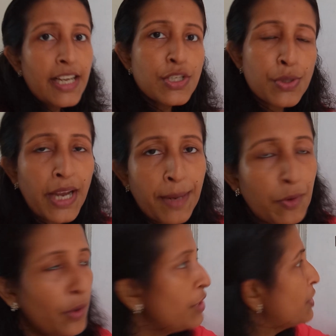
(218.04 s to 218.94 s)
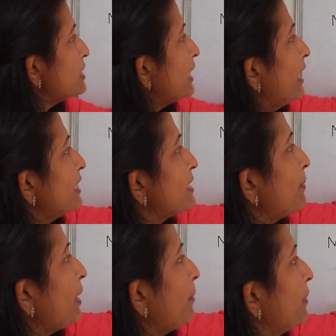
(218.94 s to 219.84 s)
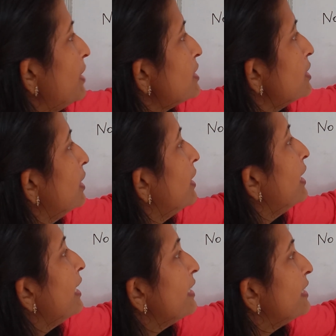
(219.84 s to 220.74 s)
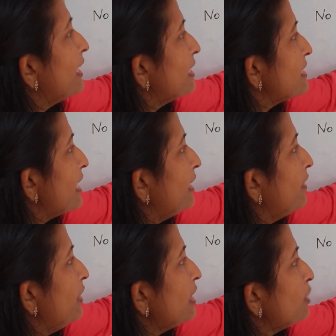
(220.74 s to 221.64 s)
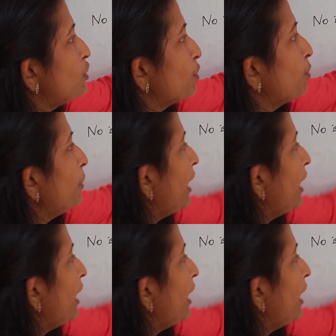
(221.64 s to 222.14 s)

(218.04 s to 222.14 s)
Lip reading: So I am going to select some numbers that is end with 2